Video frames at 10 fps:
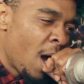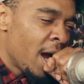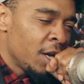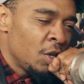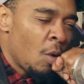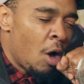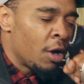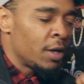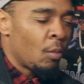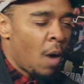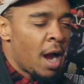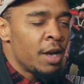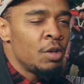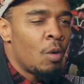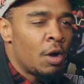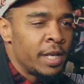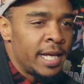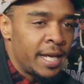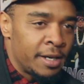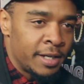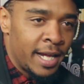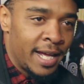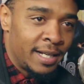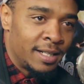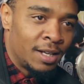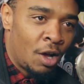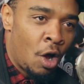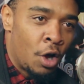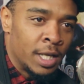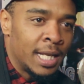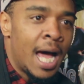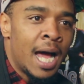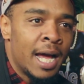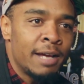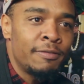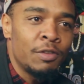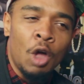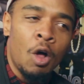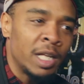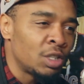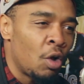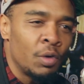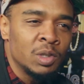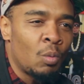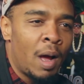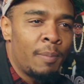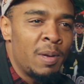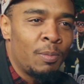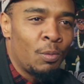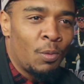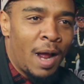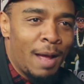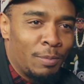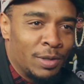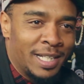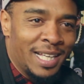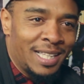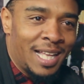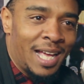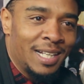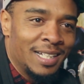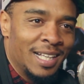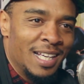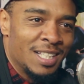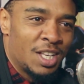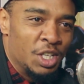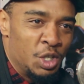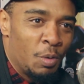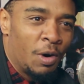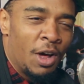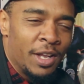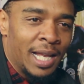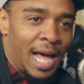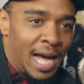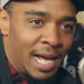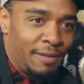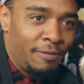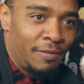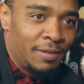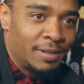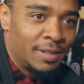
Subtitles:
Why are you on the internet on live? That's the only reason why people were able to get that. It's because you were on live.